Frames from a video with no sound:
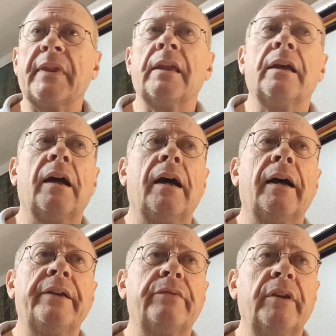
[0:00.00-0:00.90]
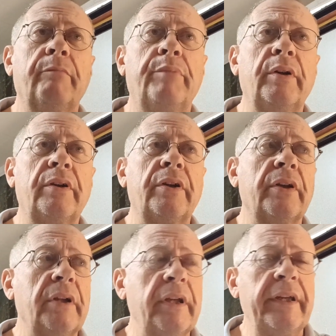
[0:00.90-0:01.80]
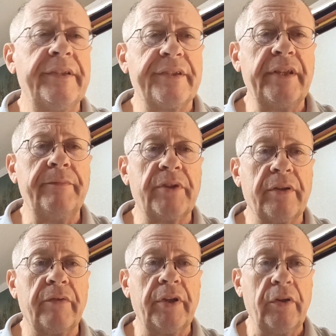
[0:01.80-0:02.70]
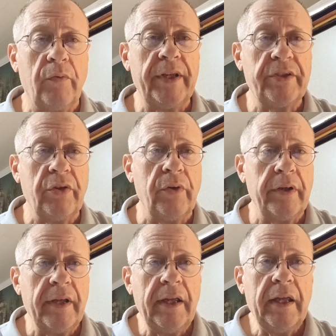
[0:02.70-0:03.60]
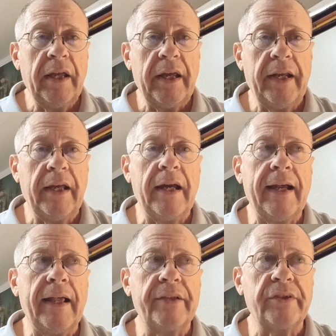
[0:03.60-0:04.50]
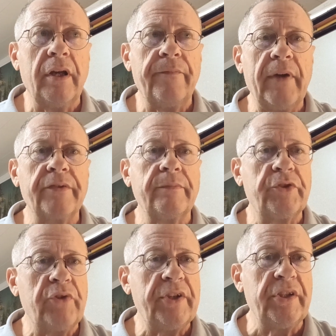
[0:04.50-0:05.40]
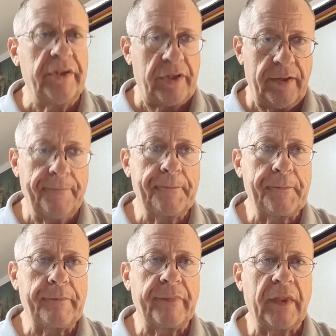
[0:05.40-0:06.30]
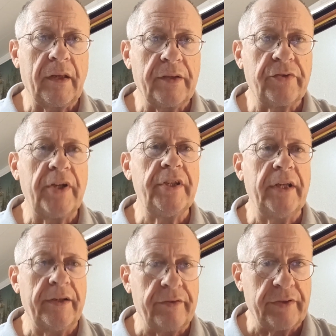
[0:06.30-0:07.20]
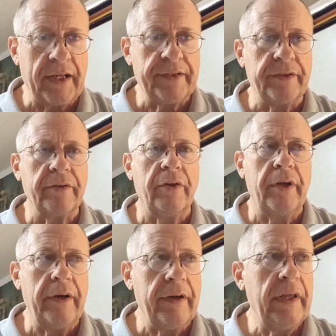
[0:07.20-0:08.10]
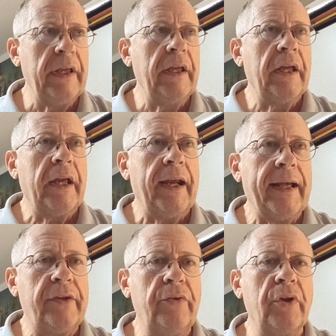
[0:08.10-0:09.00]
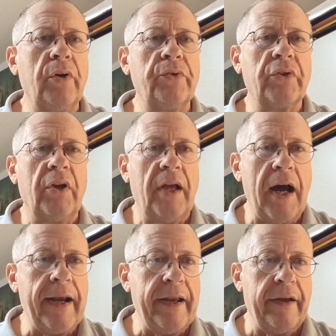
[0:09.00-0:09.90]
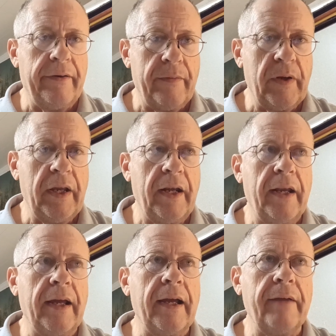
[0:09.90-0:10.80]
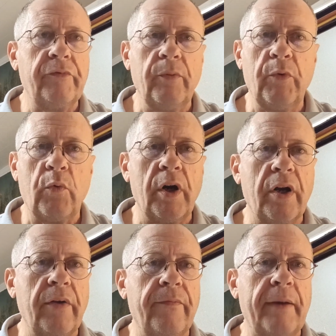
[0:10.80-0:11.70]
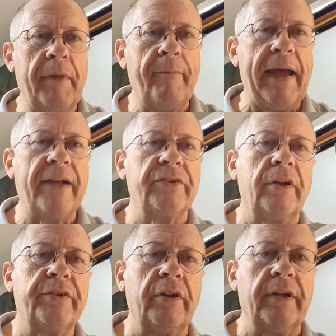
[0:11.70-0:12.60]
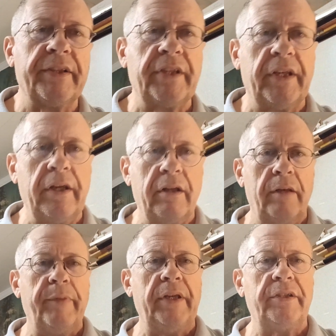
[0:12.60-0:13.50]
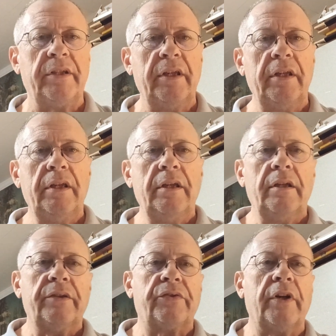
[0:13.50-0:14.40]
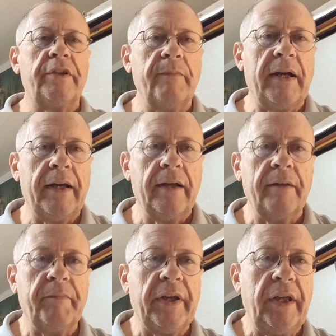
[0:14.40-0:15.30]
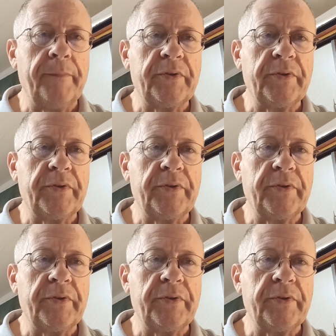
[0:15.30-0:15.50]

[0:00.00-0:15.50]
He's written a book. He seems to really know what he's doing. And found some stretching exercises on there. And I do those a lot now. And I do them at work. If my back starts hurting, I sit down on a bench stretch my hips